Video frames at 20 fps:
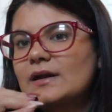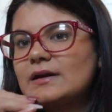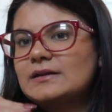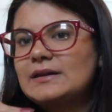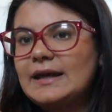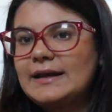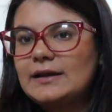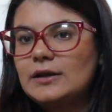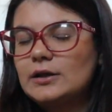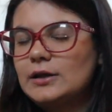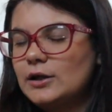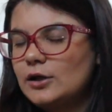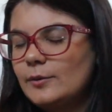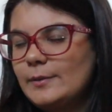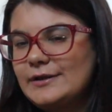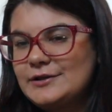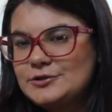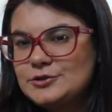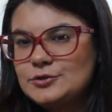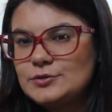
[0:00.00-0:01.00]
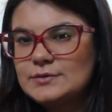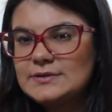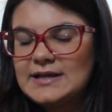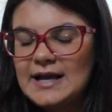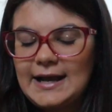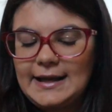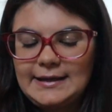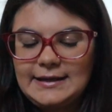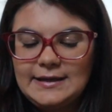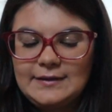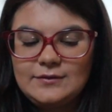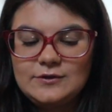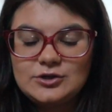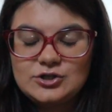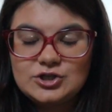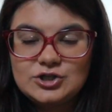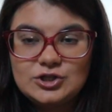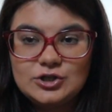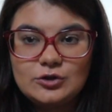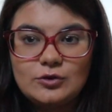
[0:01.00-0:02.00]
like a little bit too tight in the
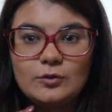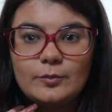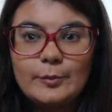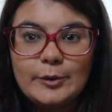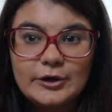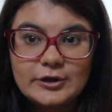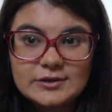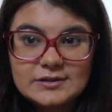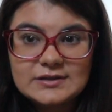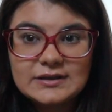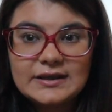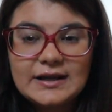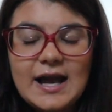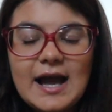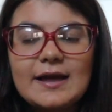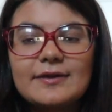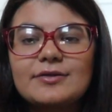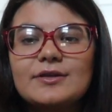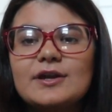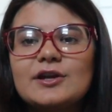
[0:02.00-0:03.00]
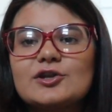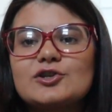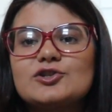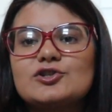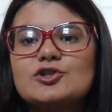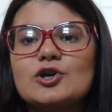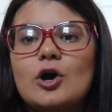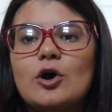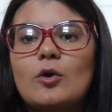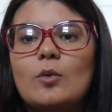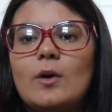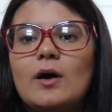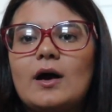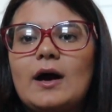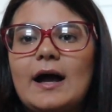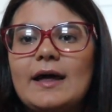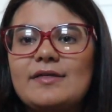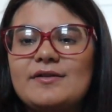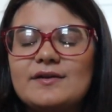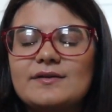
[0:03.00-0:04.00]
shoe personally I think so
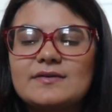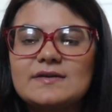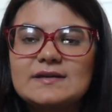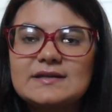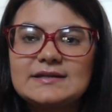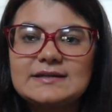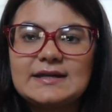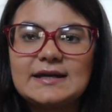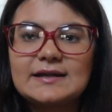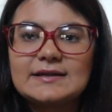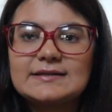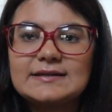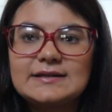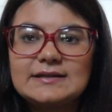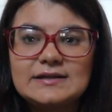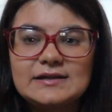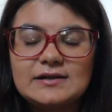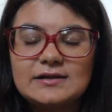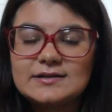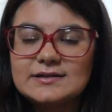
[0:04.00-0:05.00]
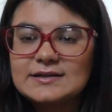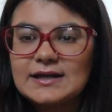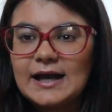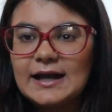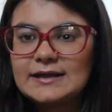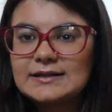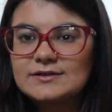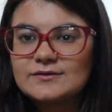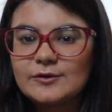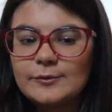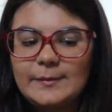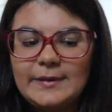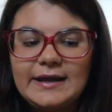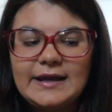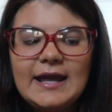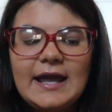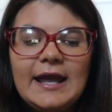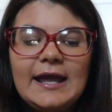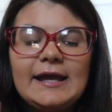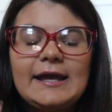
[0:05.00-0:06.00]
I think the six is a good size for
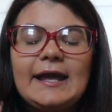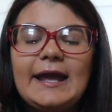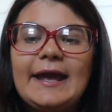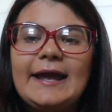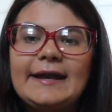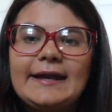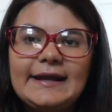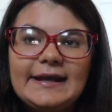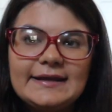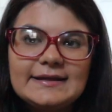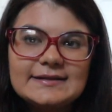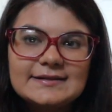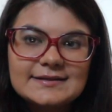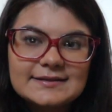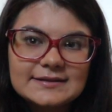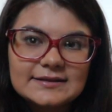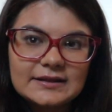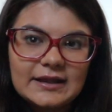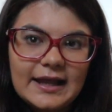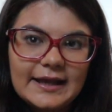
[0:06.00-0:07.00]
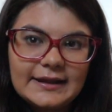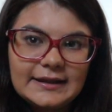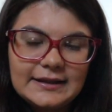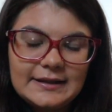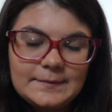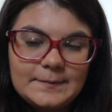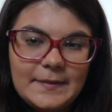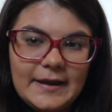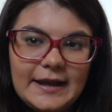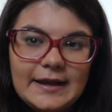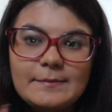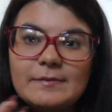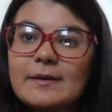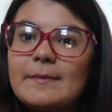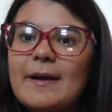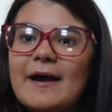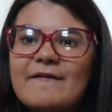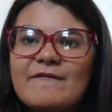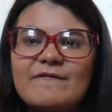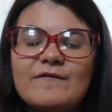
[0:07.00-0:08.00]
me it is slightly big
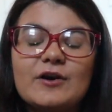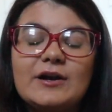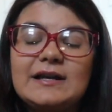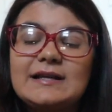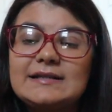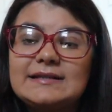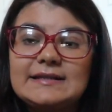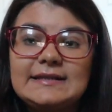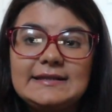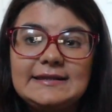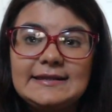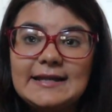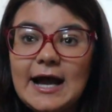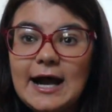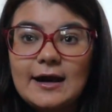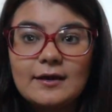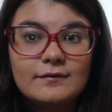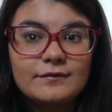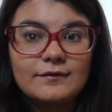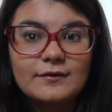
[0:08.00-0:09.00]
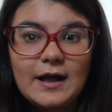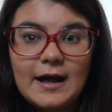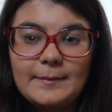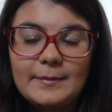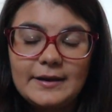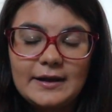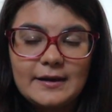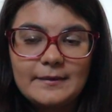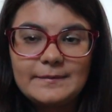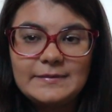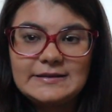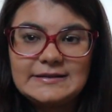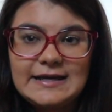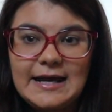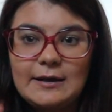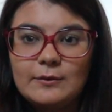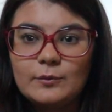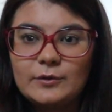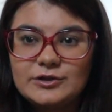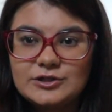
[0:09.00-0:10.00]
but my foot is not flopping up and
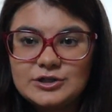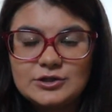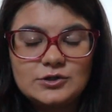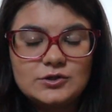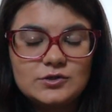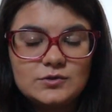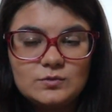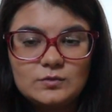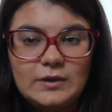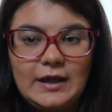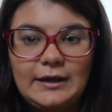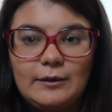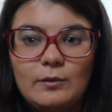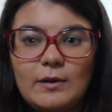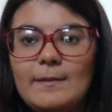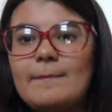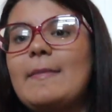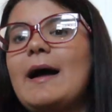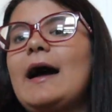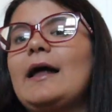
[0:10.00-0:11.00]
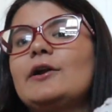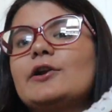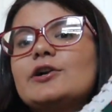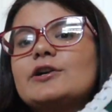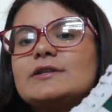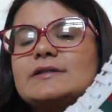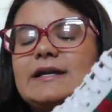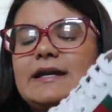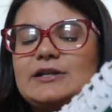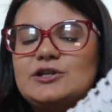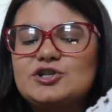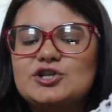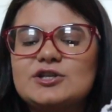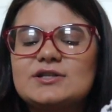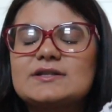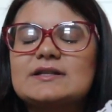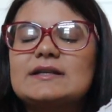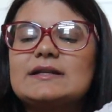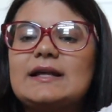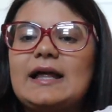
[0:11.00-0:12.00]
down which is like what matters it's
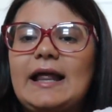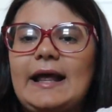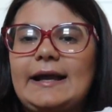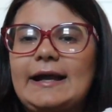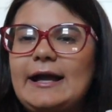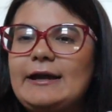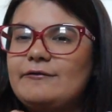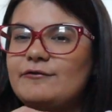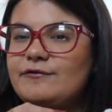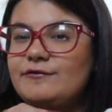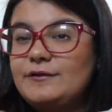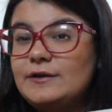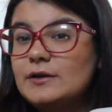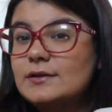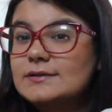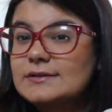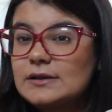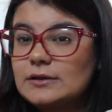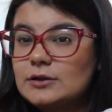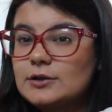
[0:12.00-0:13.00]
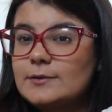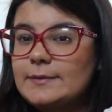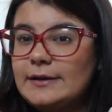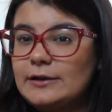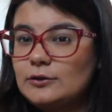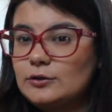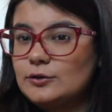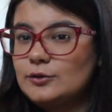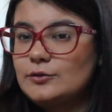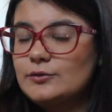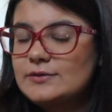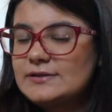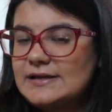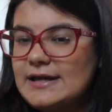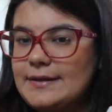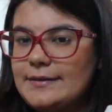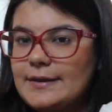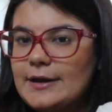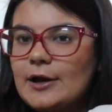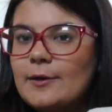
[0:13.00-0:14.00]
just like it feels a little bit loose
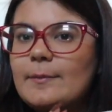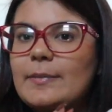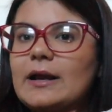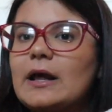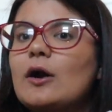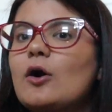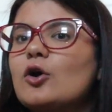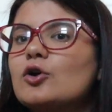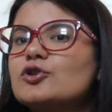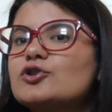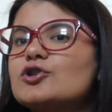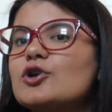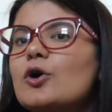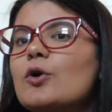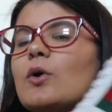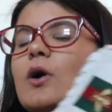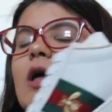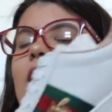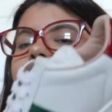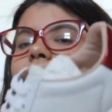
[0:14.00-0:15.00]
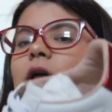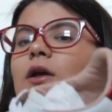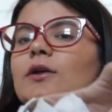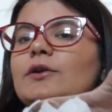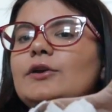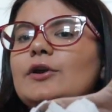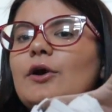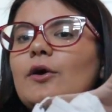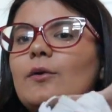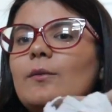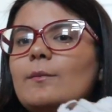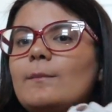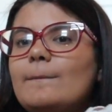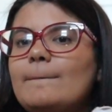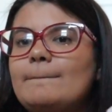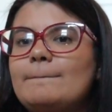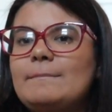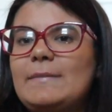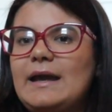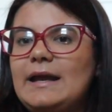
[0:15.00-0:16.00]
in there but I also you know
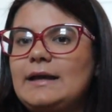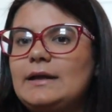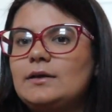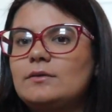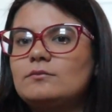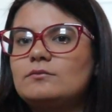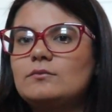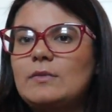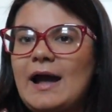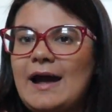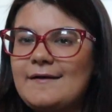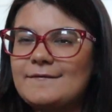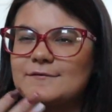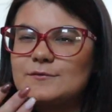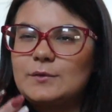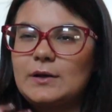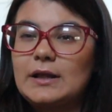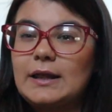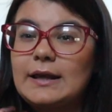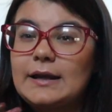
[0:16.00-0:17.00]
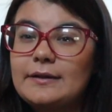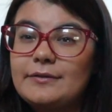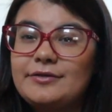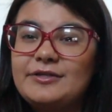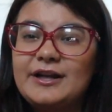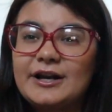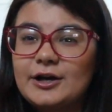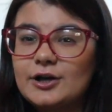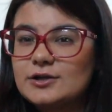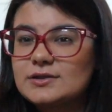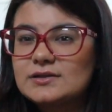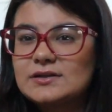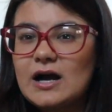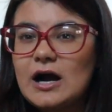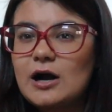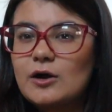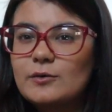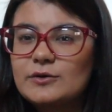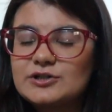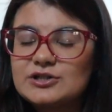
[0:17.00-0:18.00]
may have to wear like a thicker
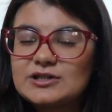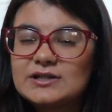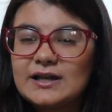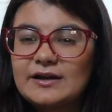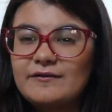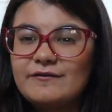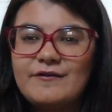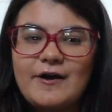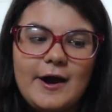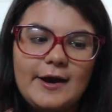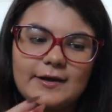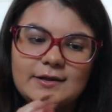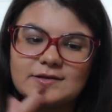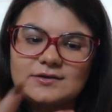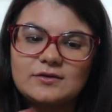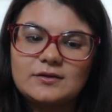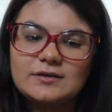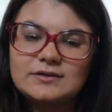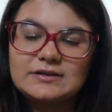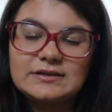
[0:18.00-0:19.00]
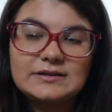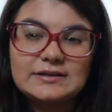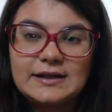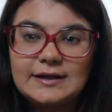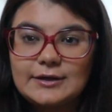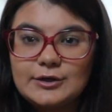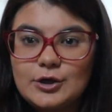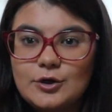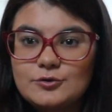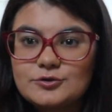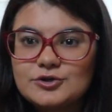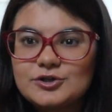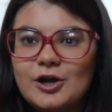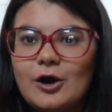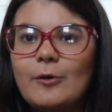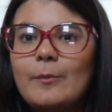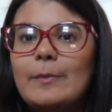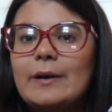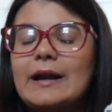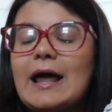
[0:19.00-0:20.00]
sock which is like fine as long as it's like no
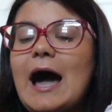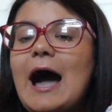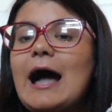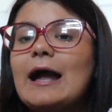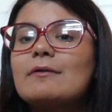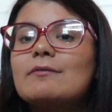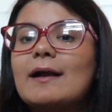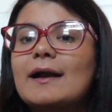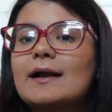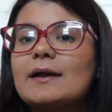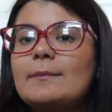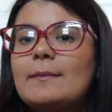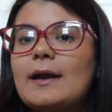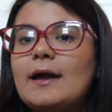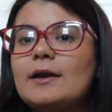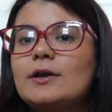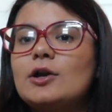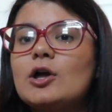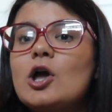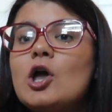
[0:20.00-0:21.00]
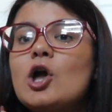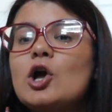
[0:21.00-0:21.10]
show but I recommend